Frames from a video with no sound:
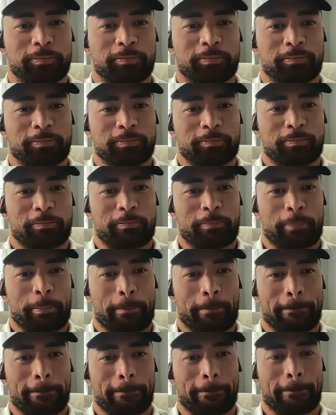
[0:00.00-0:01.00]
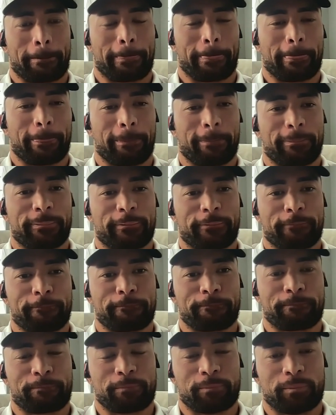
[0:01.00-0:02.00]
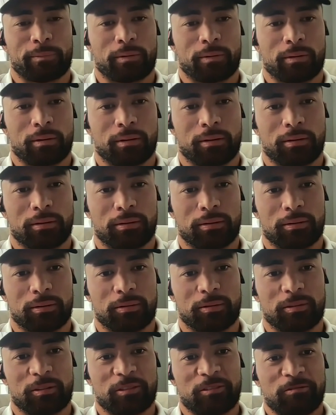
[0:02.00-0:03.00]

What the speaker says: (silent)